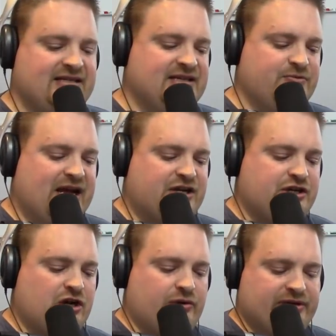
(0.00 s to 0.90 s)
is, and we actually
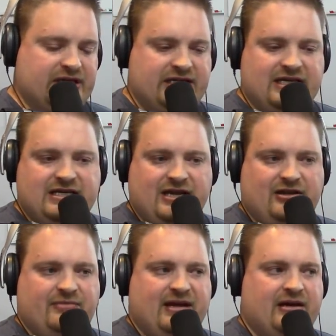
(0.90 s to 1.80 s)
go into
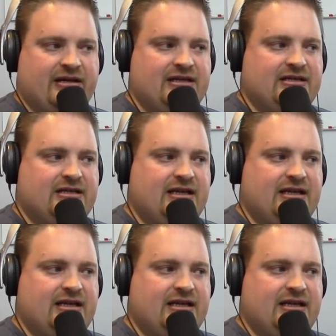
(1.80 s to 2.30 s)
detail about it